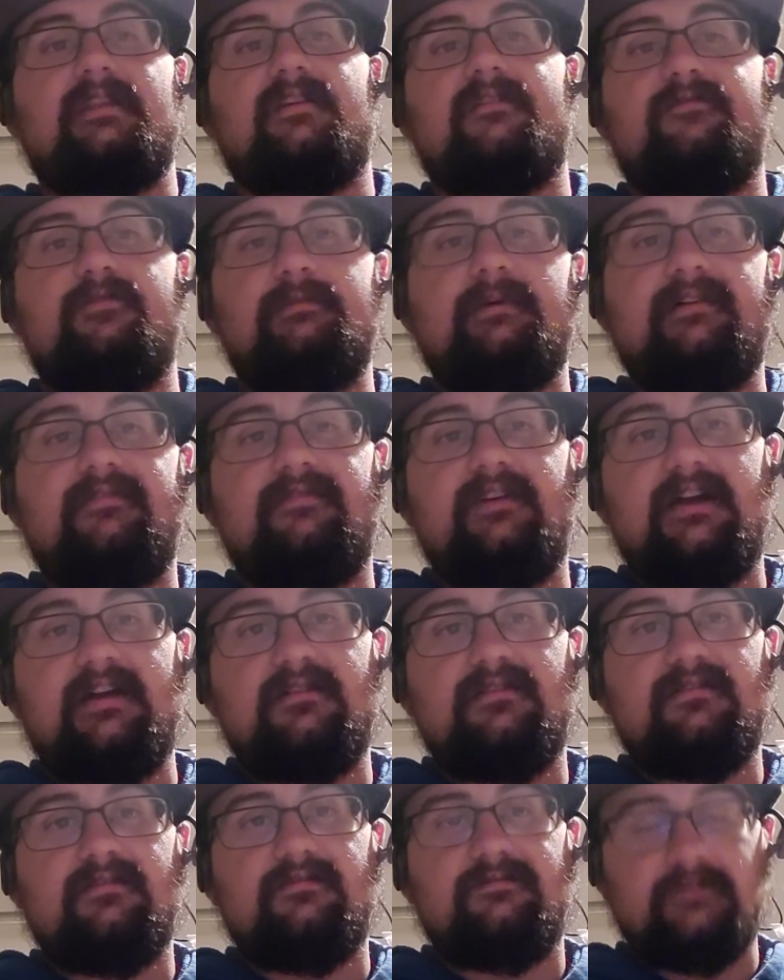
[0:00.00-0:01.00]
for my
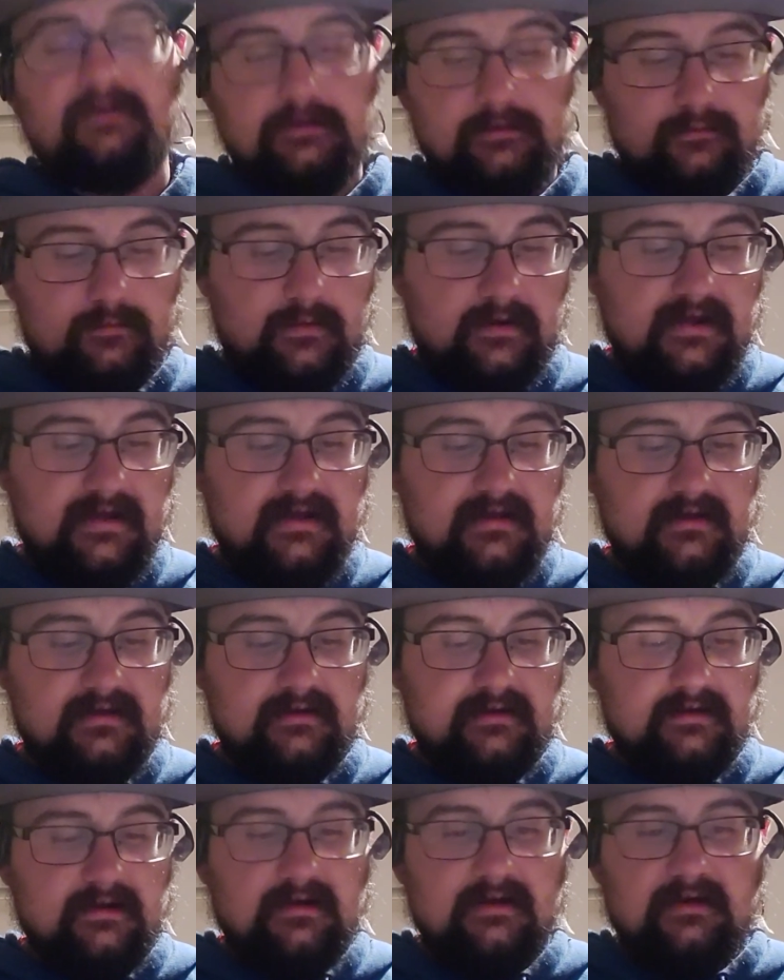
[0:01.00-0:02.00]
final fairway,
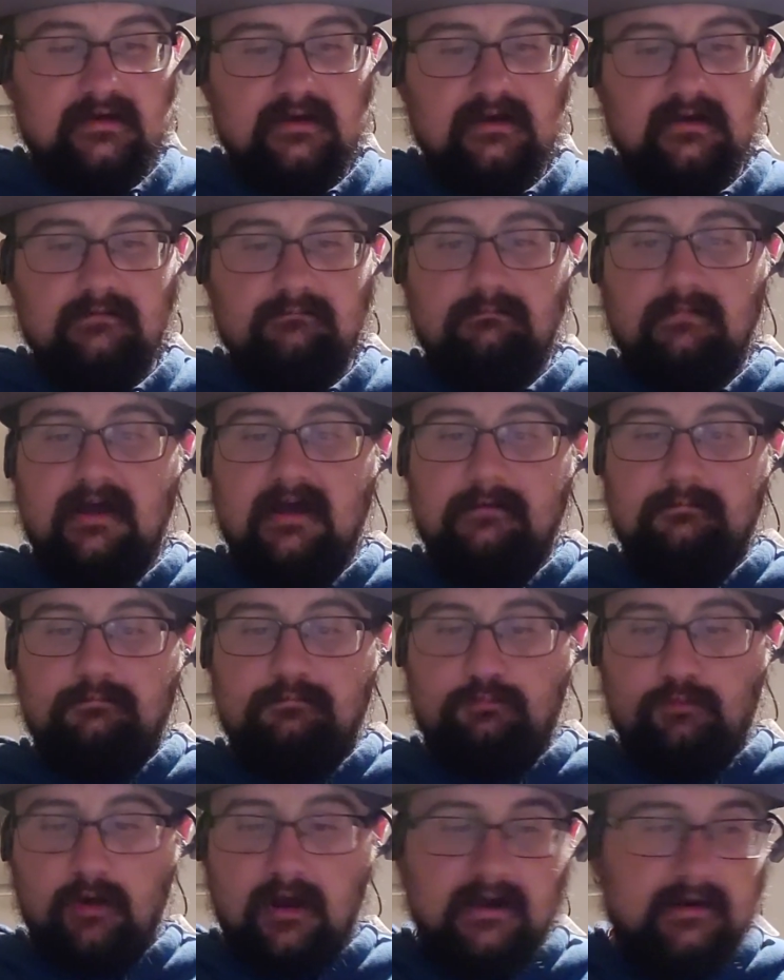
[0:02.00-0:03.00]
my
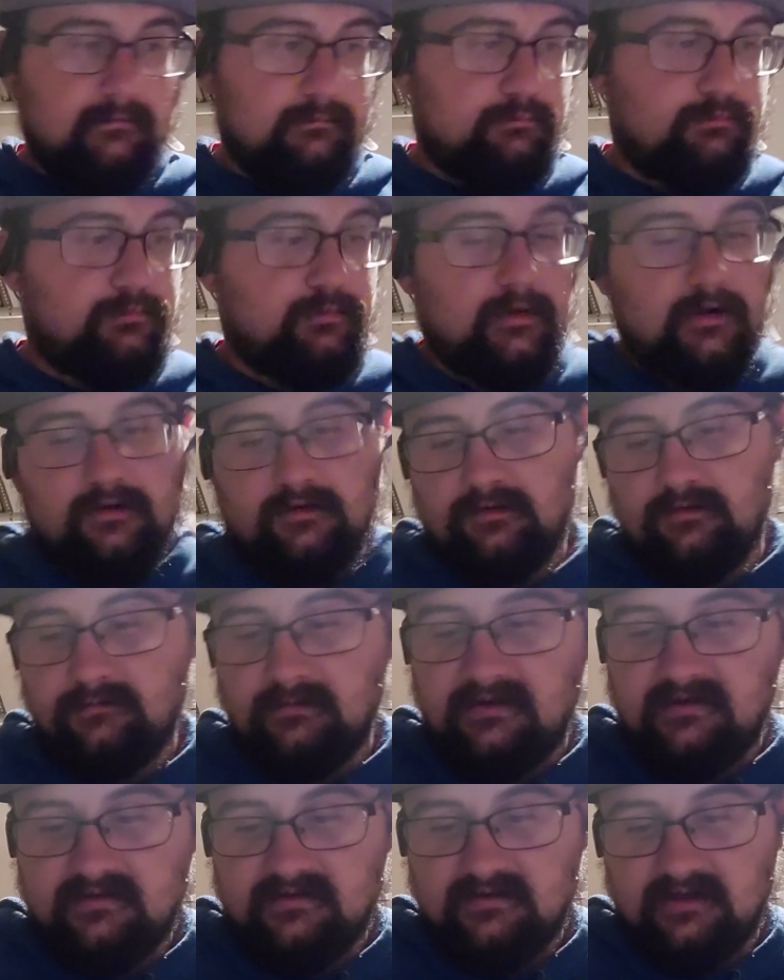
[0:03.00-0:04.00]
bread and butter,
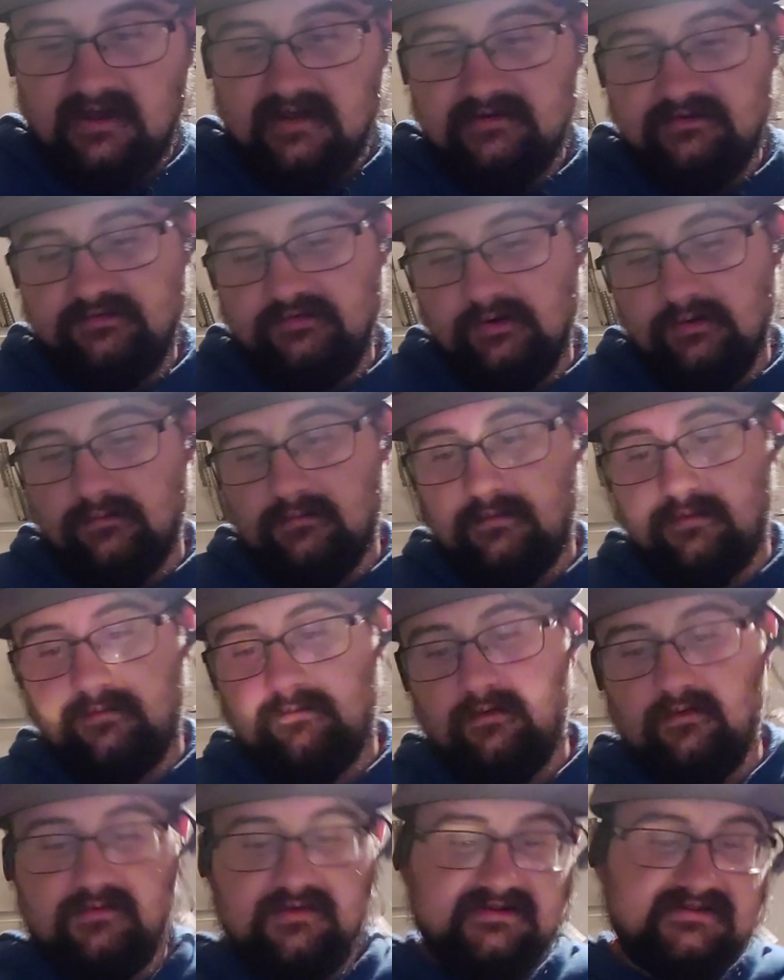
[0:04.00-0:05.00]
I don't
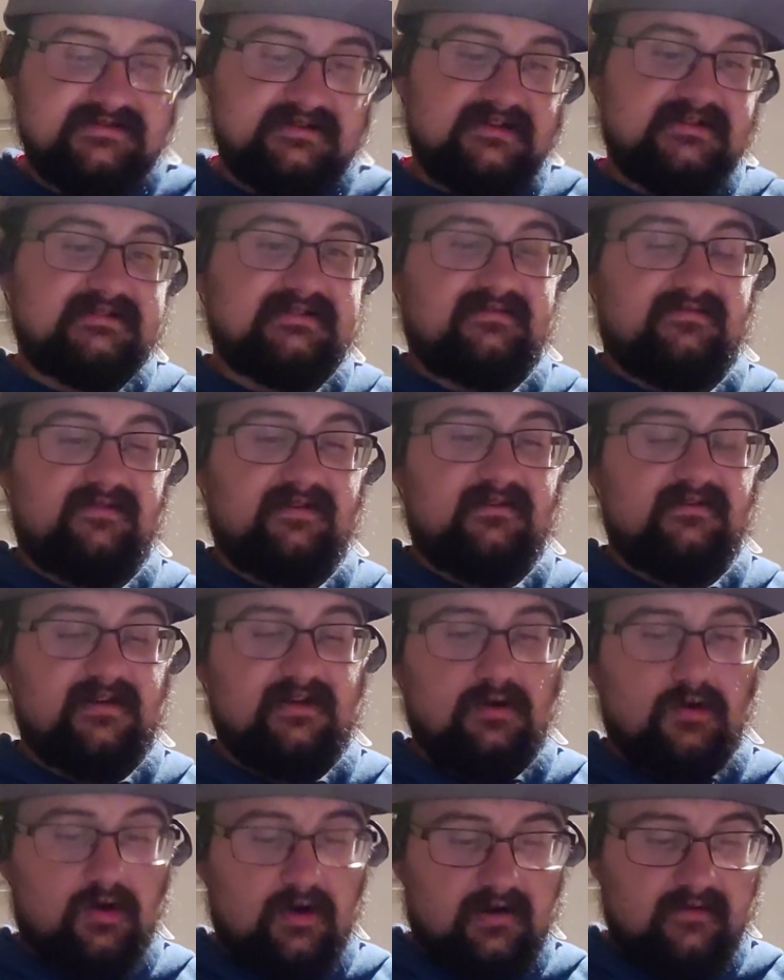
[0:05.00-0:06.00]
throw this disc
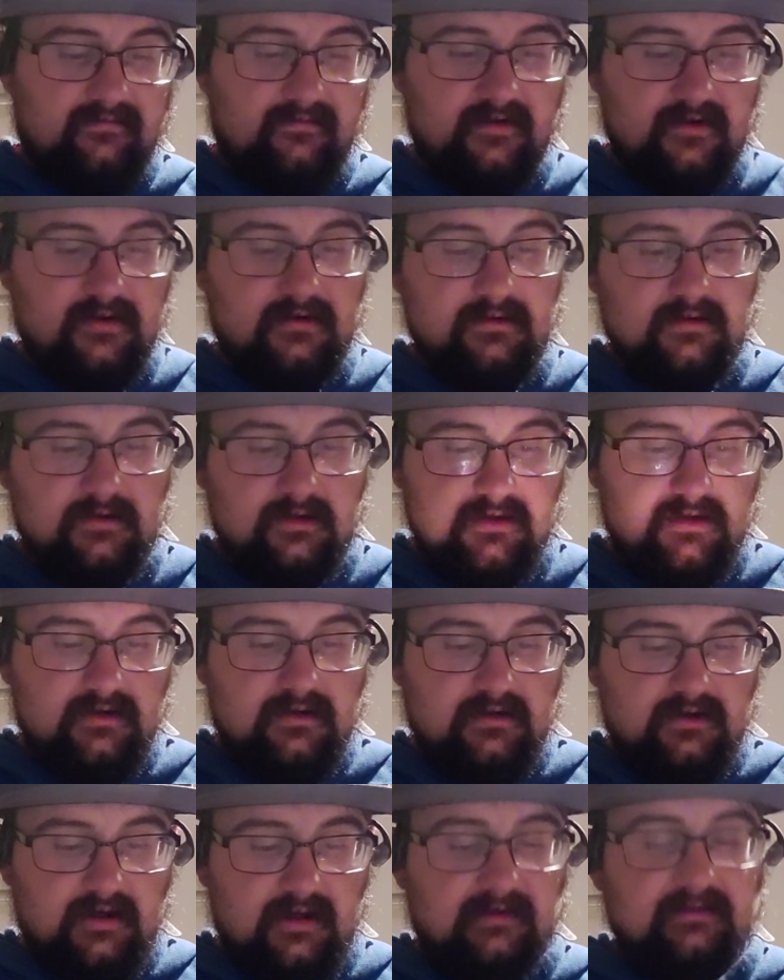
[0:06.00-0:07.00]
very often,
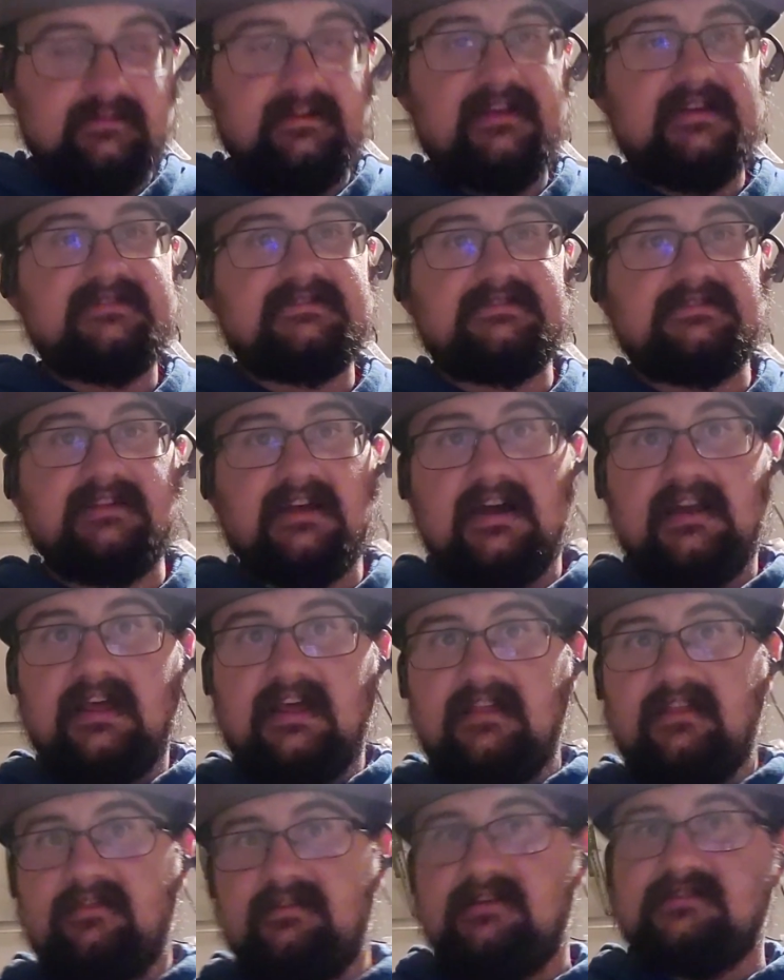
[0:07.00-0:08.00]
at least not
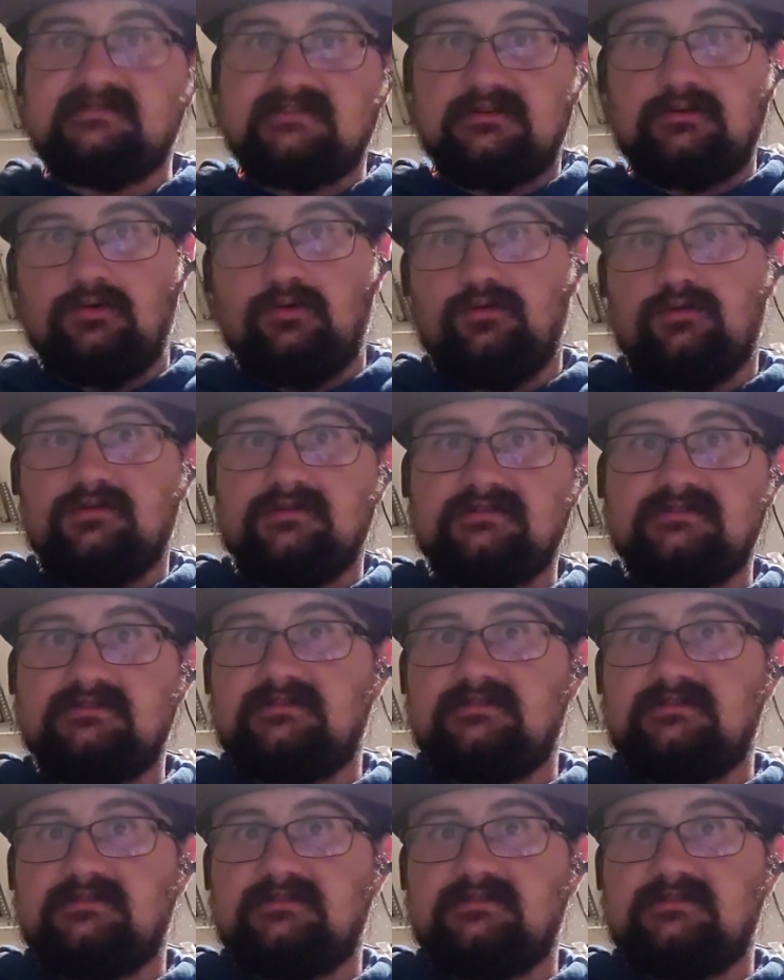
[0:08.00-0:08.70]
at this course.